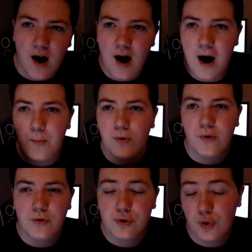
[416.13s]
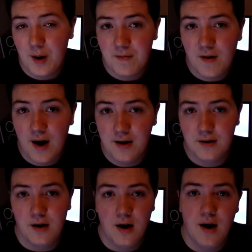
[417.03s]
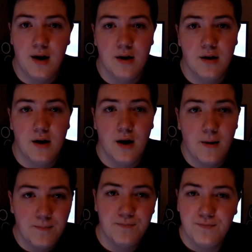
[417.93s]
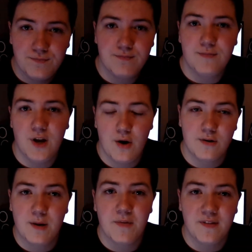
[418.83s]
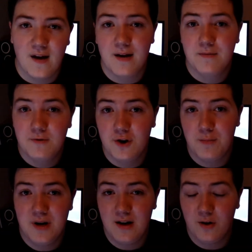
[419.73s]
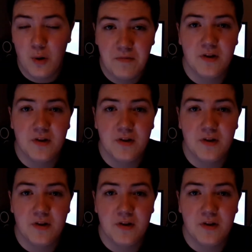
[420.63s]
I will try to find a, you know, something that could be an